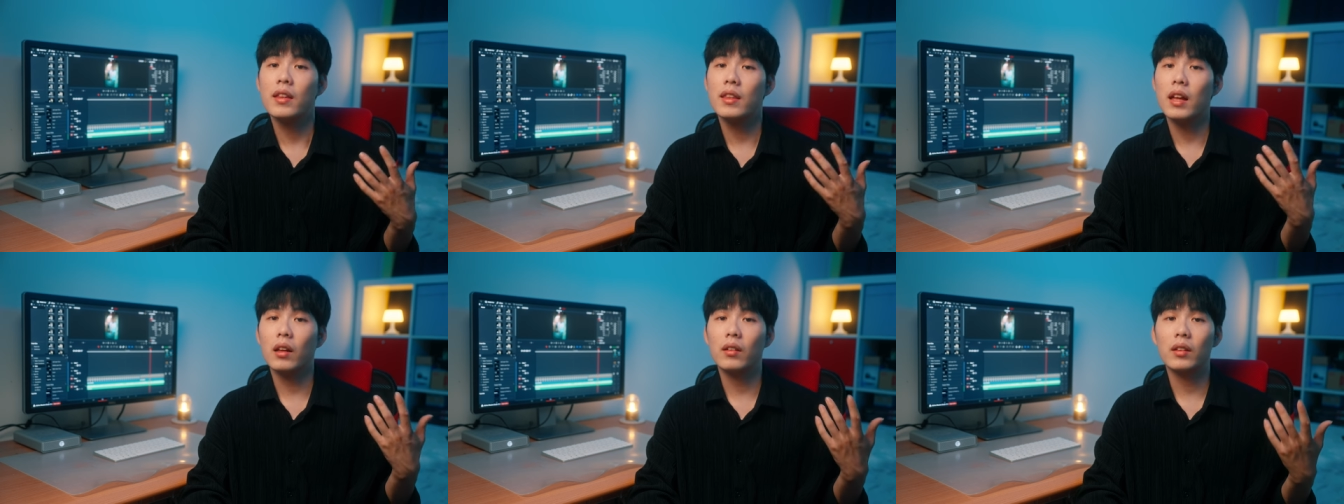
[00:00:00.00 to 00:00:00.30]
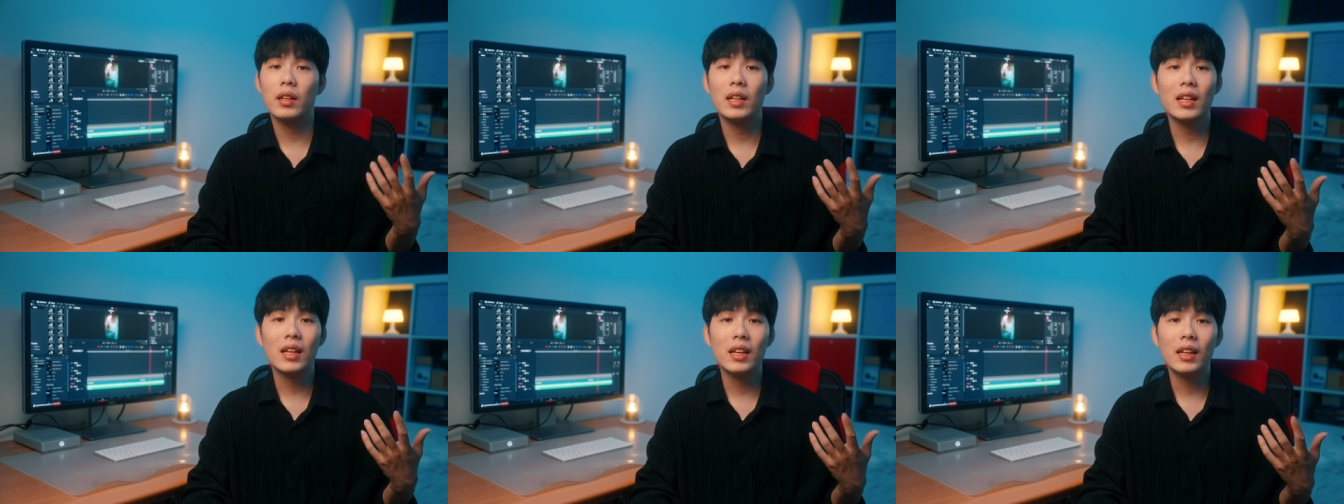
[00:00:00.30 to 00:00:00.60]
not
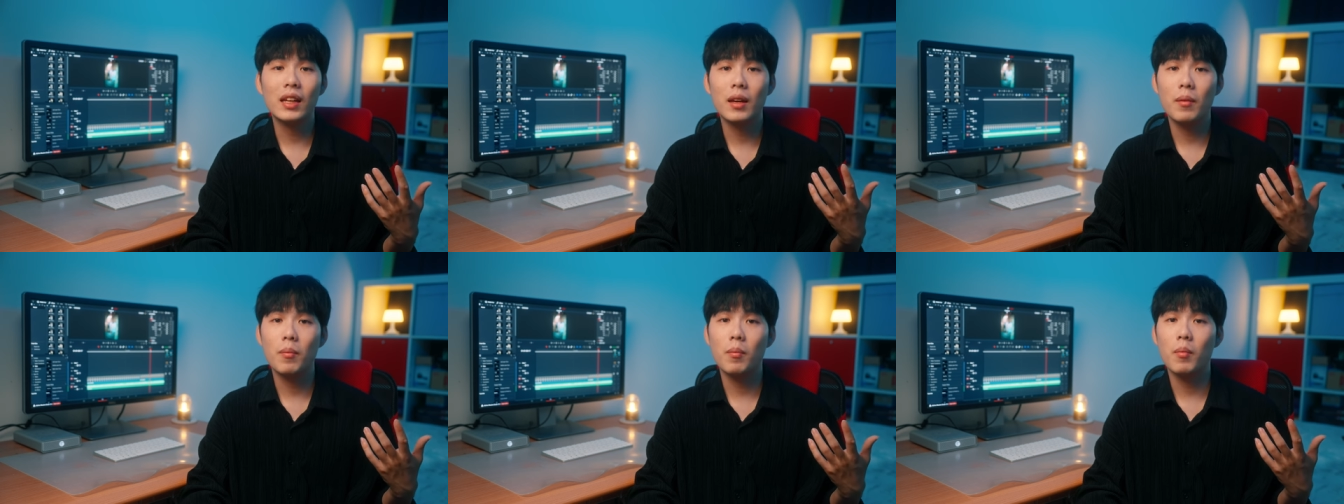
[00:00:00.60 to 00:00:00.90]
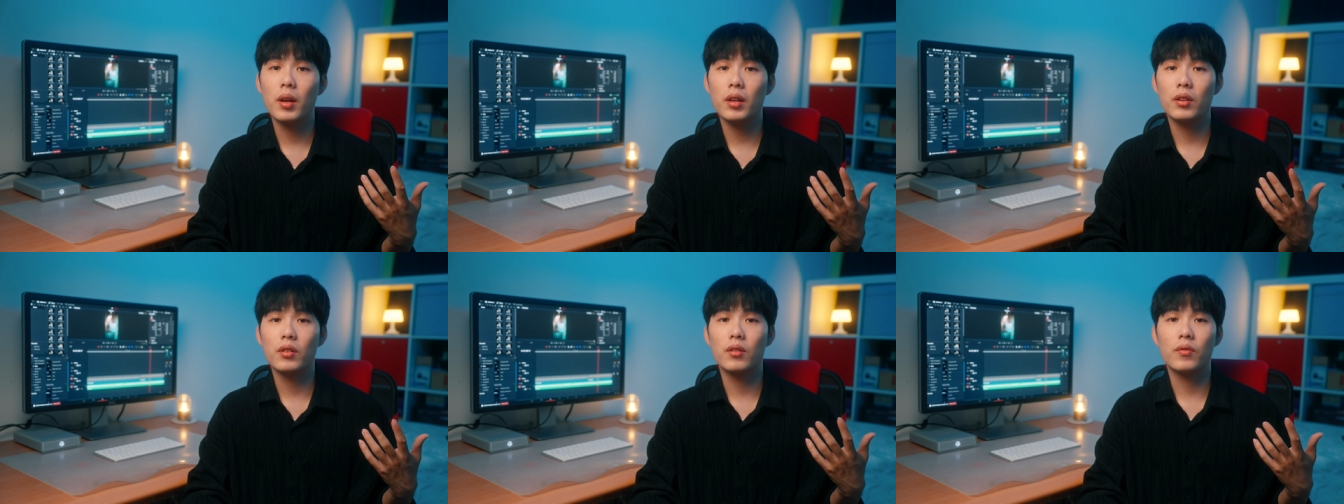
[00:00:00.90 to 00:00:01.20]
only it
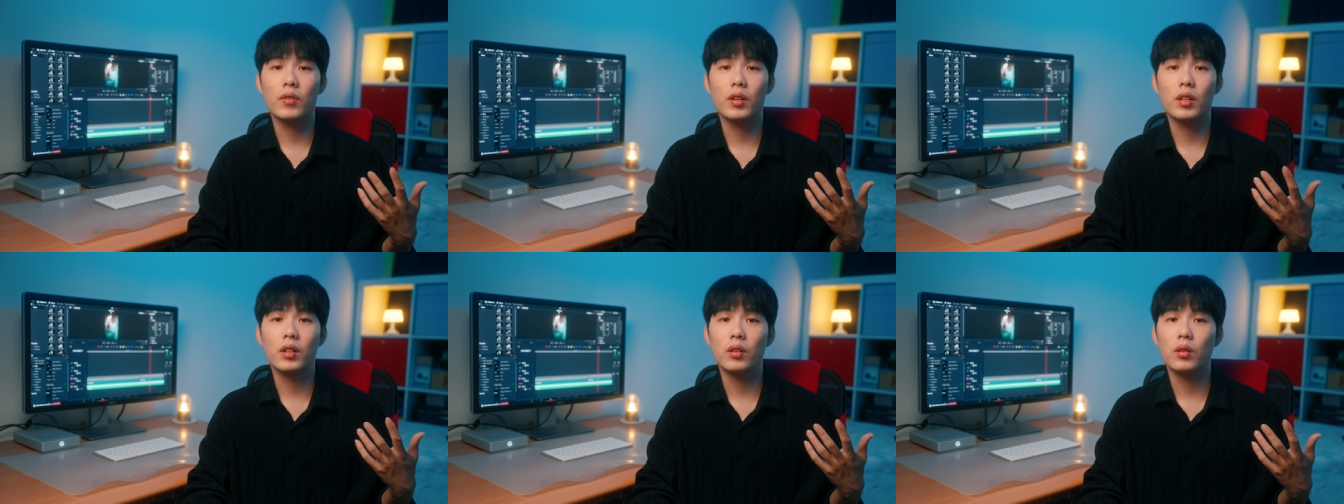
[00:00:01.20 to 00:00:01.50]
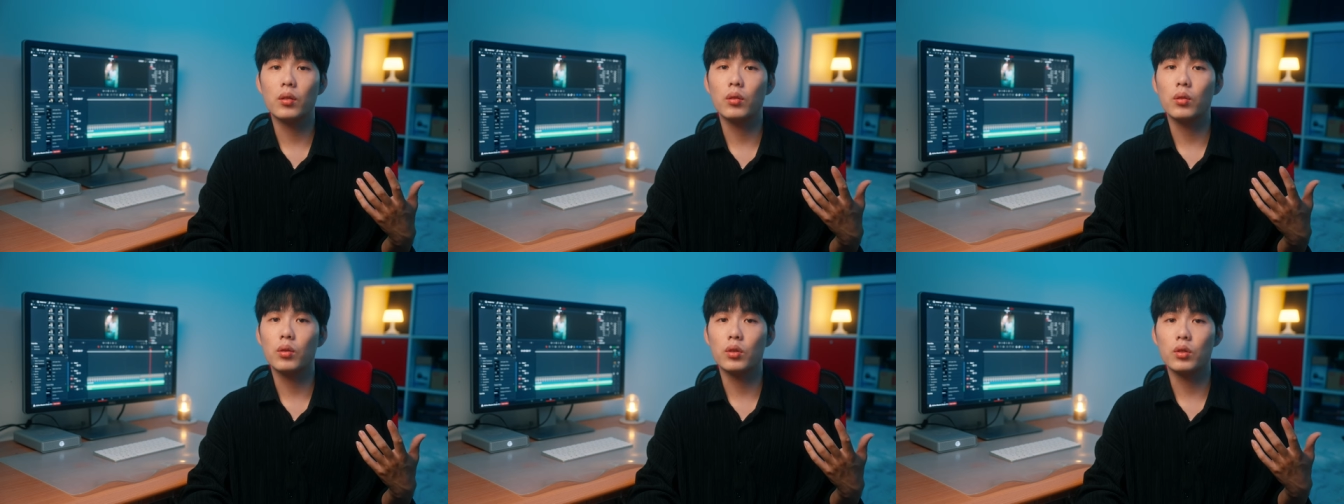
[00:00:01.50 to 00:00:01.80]
can make your
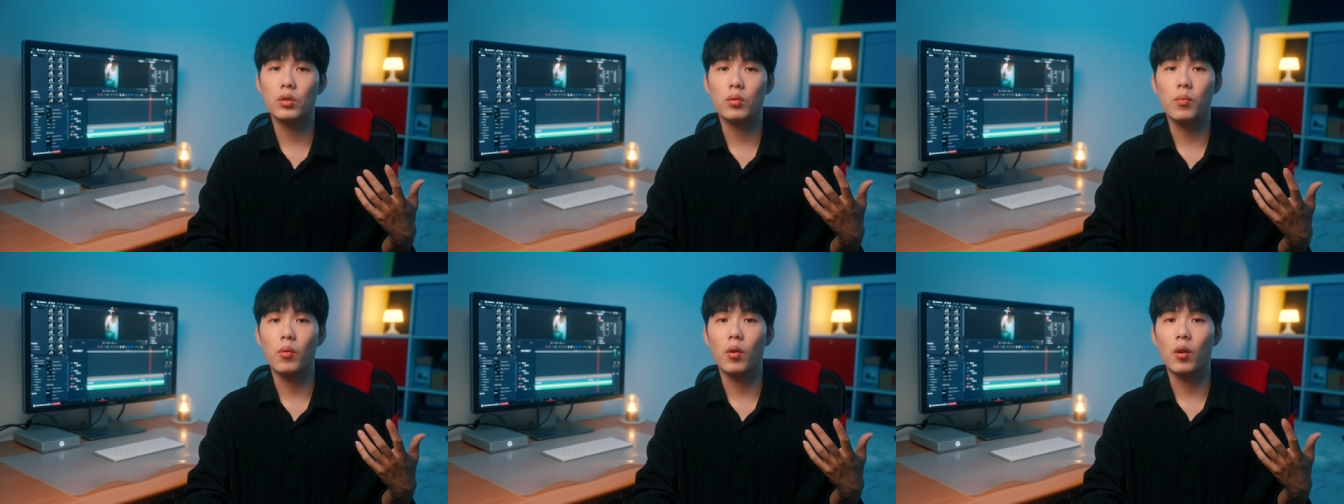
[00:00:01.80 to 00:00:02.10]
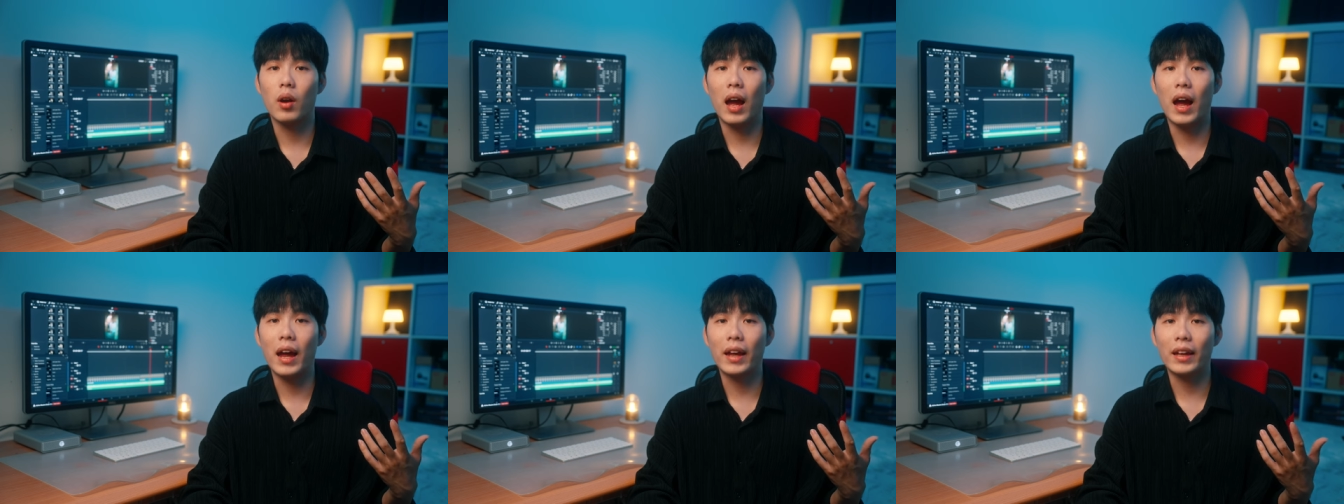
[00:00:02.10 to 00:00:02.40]
video looks
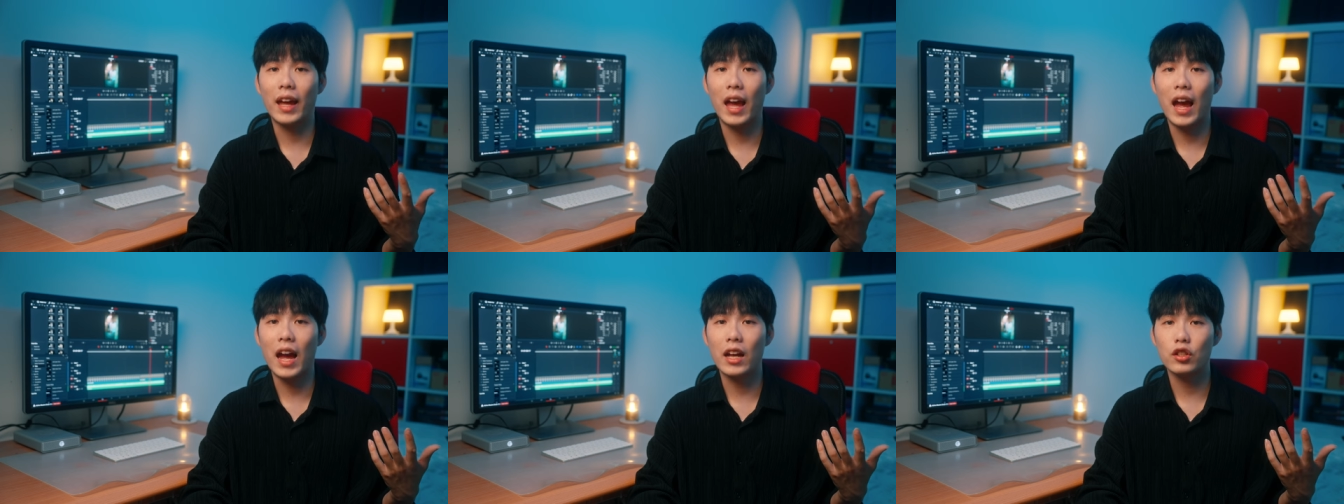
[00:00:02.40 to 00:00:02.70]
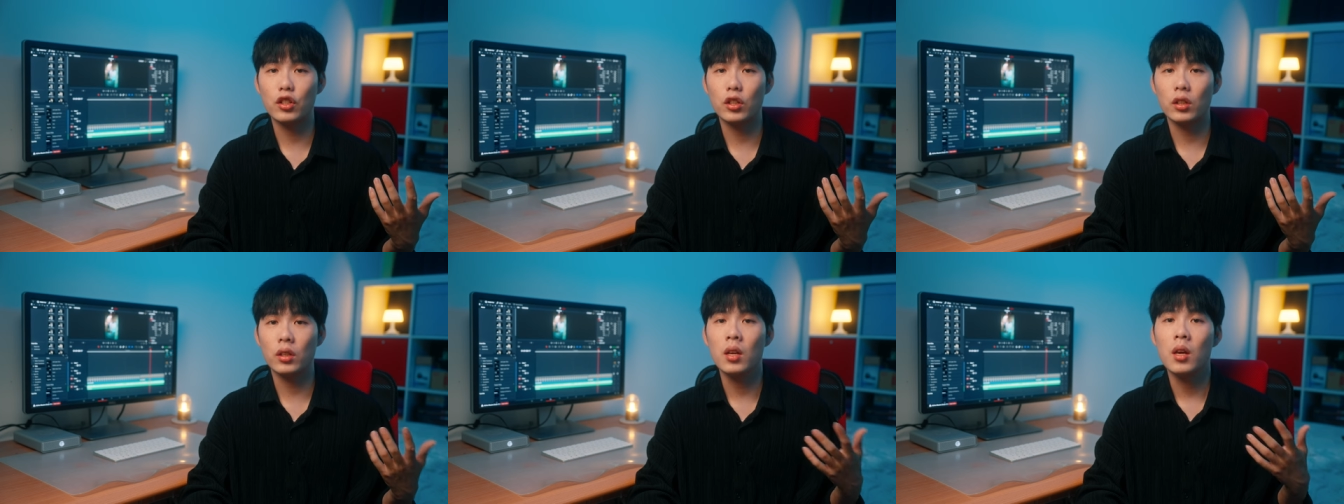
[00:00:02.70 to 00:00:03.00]
more
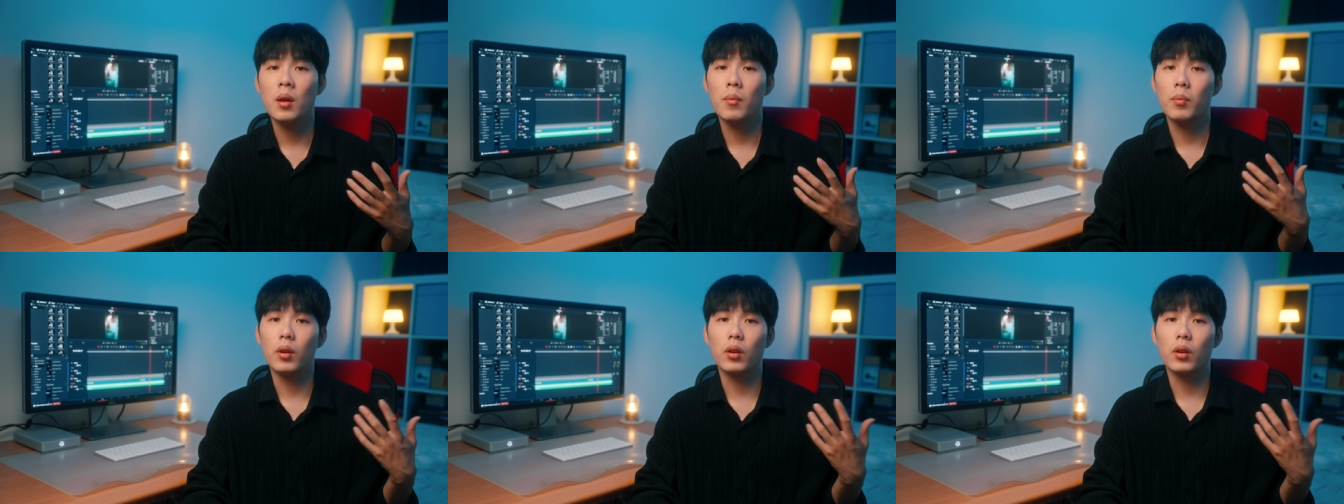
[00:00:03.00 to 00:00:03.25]
eye-catching,